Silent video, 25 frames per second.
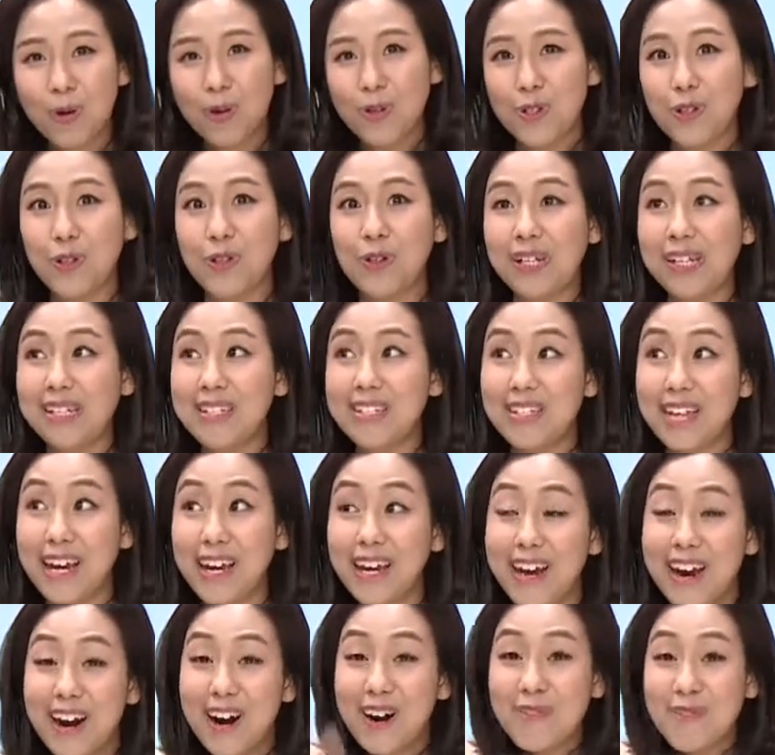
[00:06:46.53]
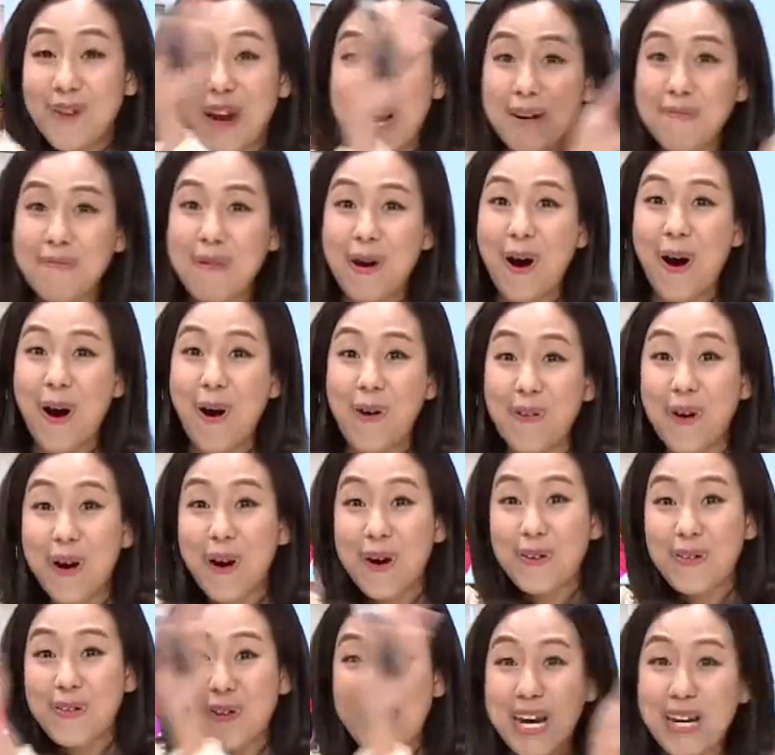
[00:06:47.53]
So you can say rainbow,
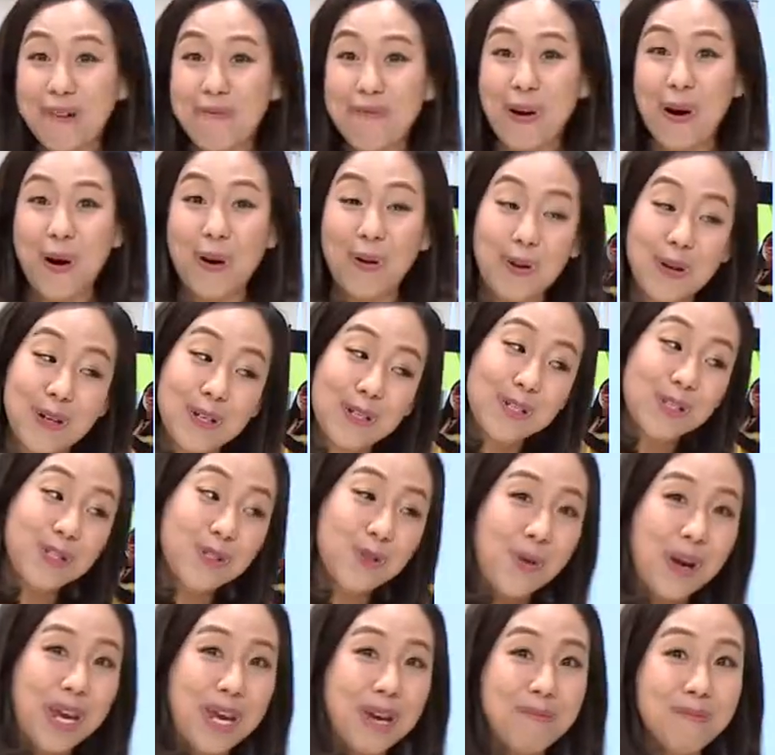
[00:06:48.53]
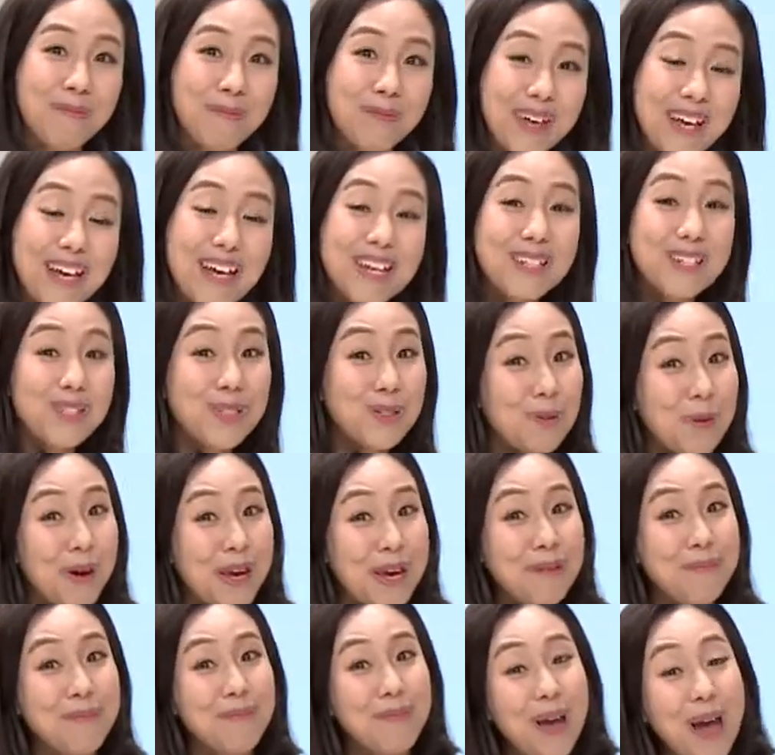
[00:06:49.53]
rainbow, swim,
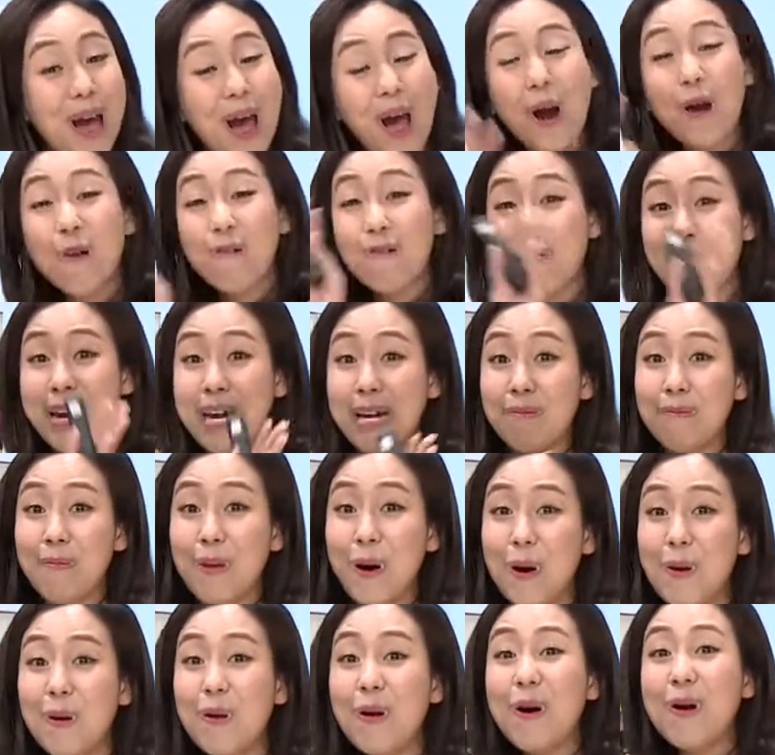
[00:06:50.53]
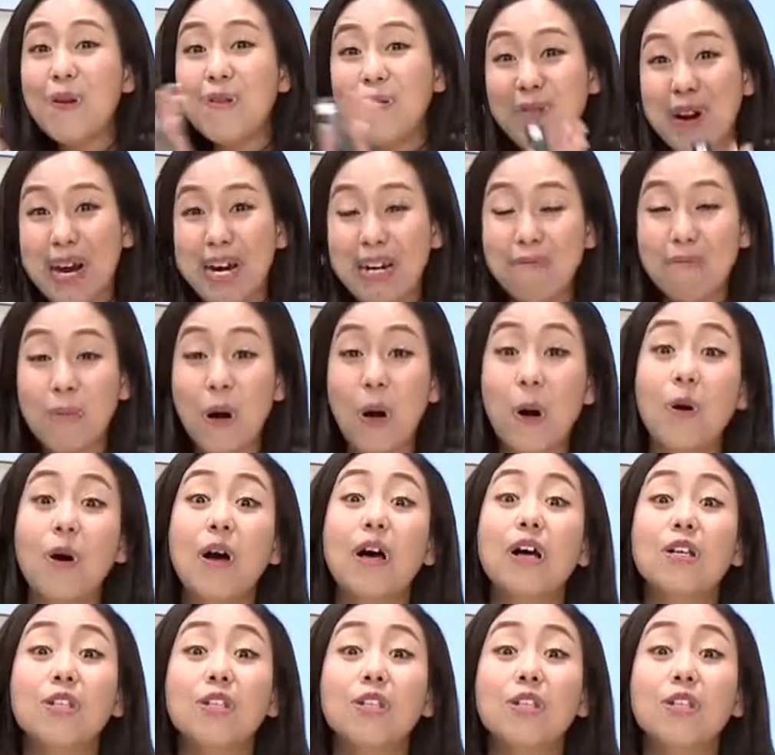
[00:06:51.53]
swim, rainbow, rainbow.